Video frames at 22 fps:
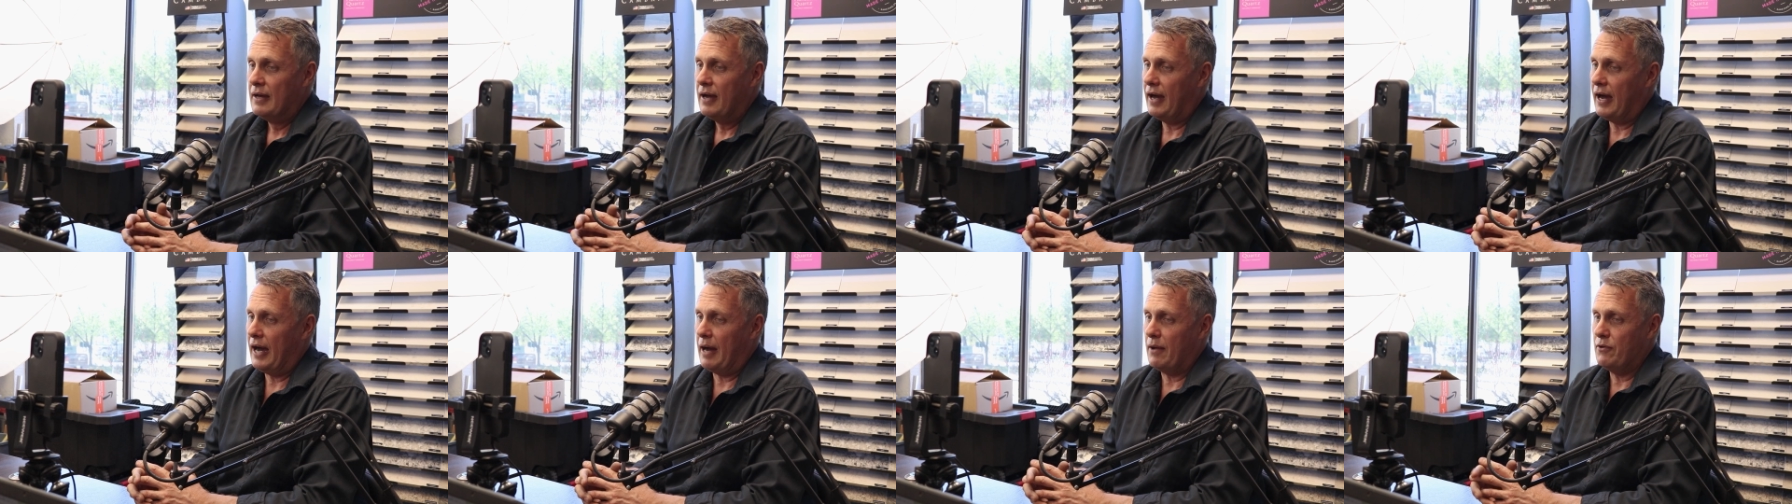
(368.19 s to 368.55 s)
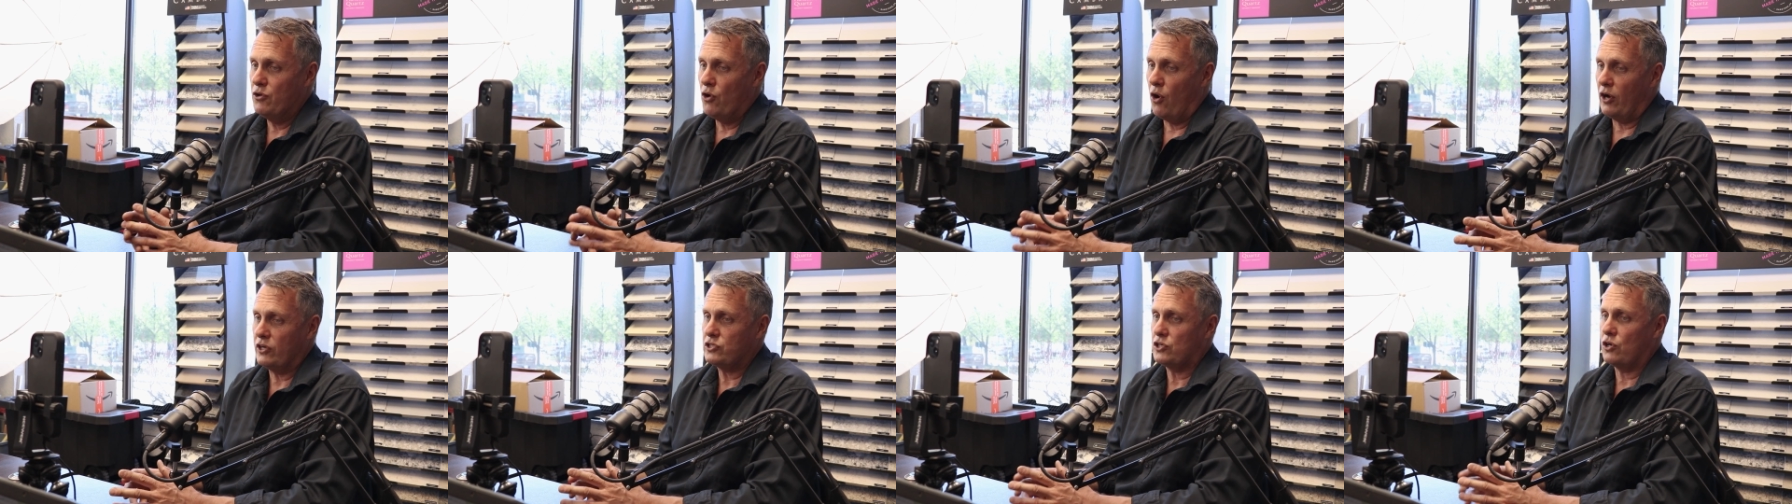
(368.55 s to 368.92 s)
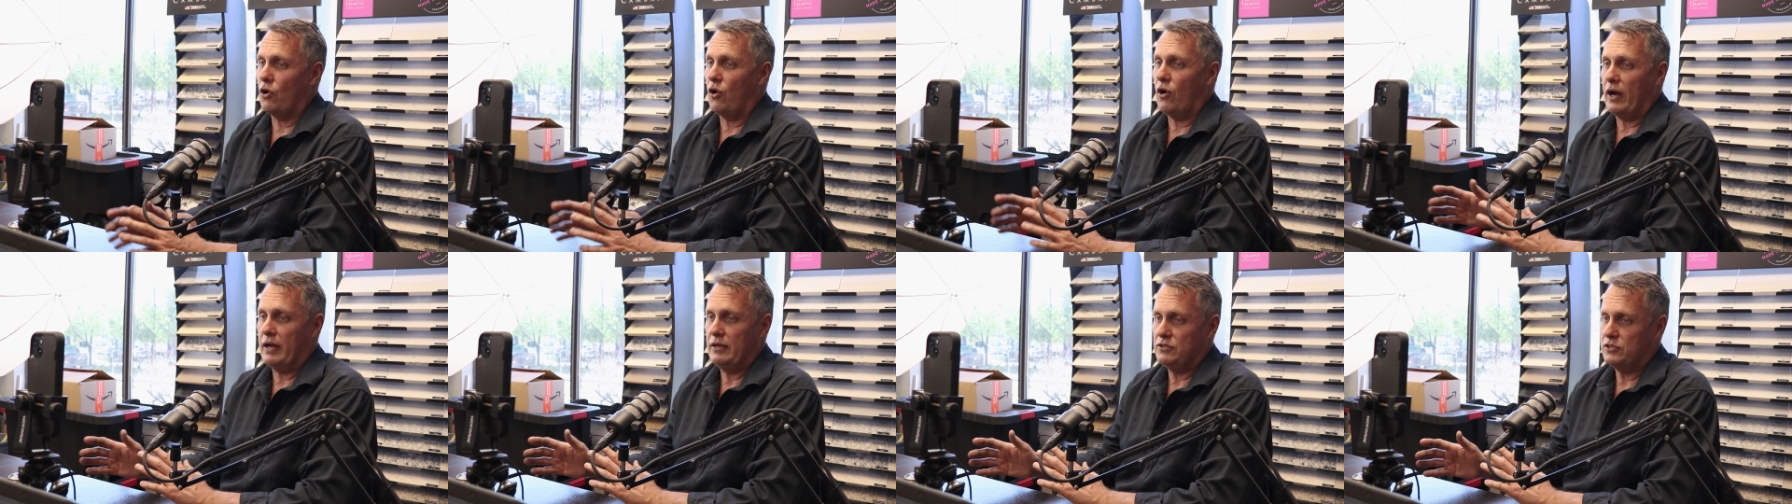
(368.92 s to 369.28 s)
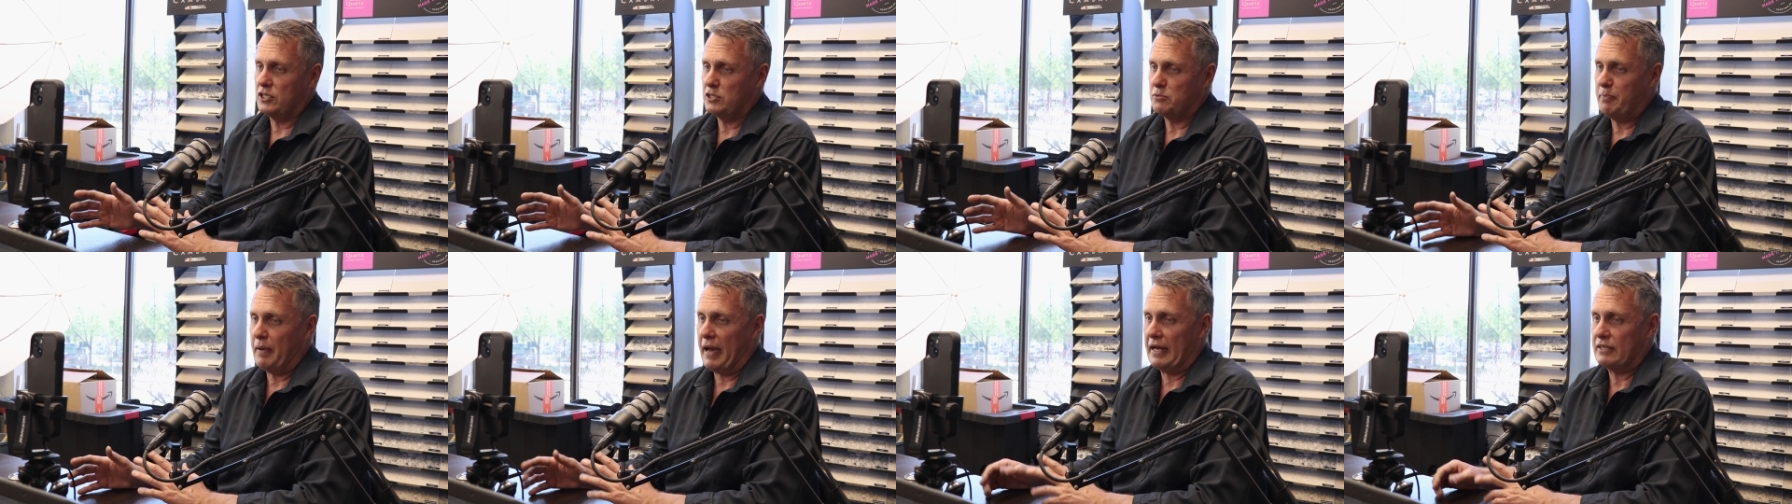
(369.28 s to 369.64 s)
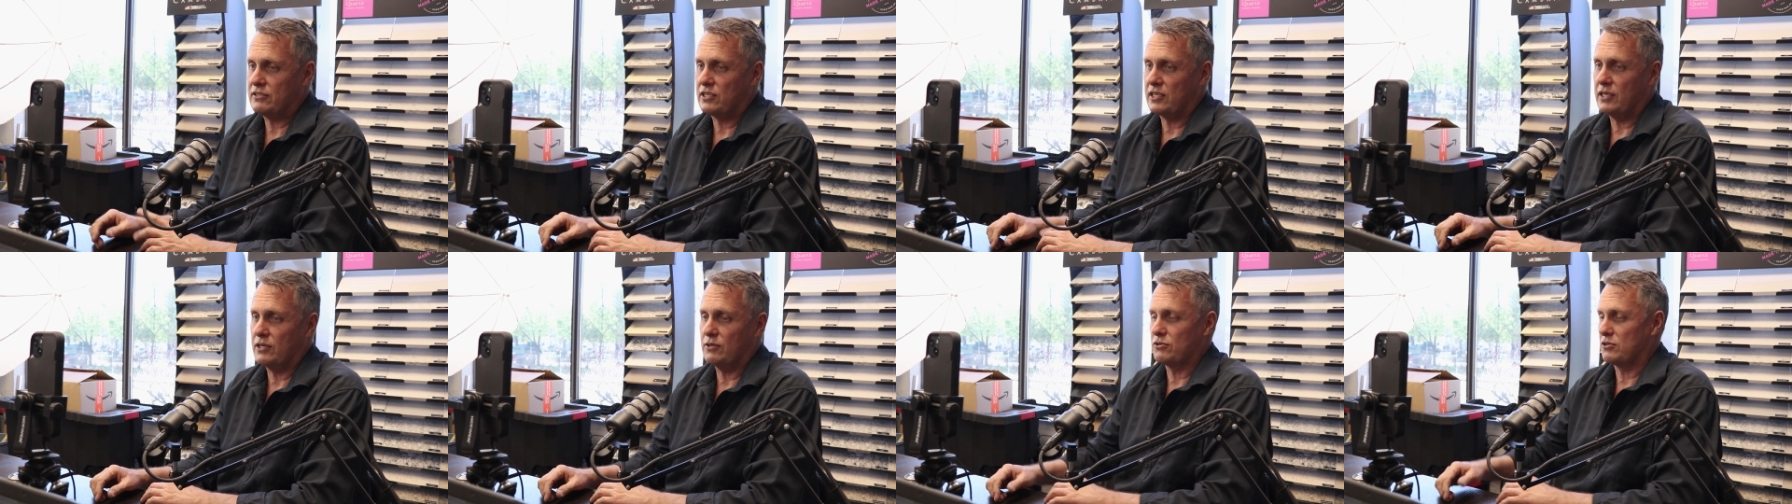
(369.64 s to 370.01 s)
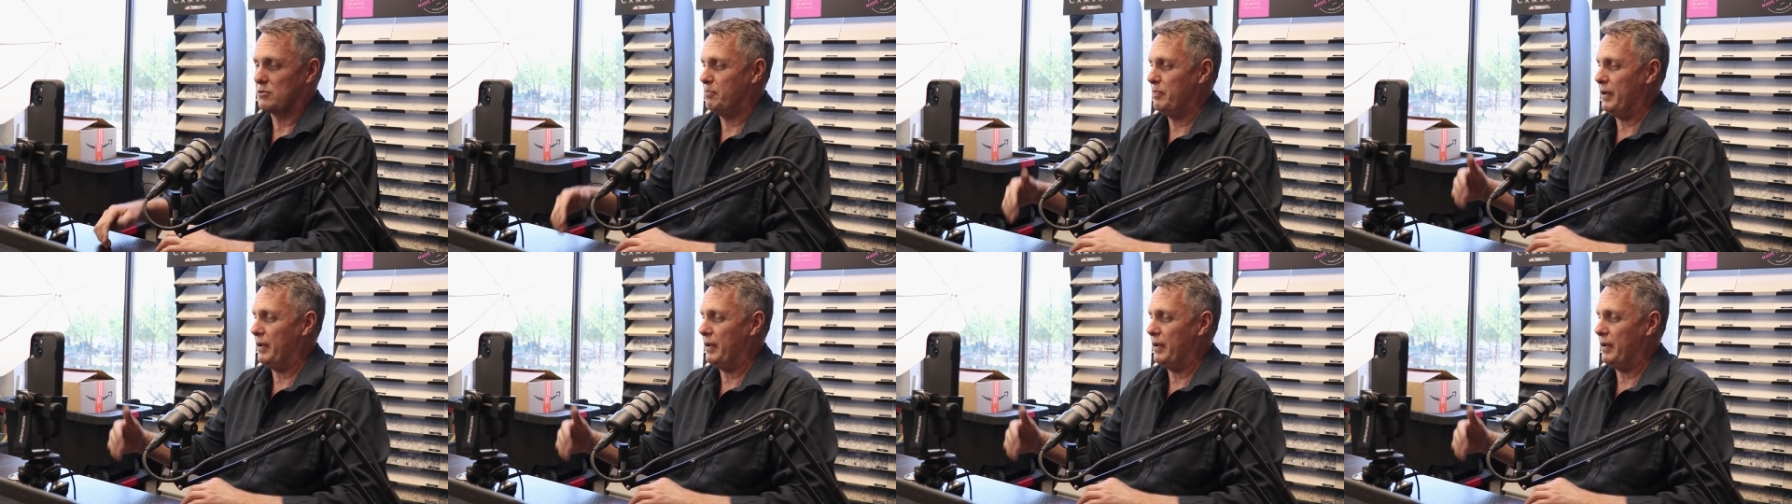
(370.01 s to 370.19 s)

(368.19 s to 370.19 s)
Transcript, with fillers: Uh, nice guy, just bad skills.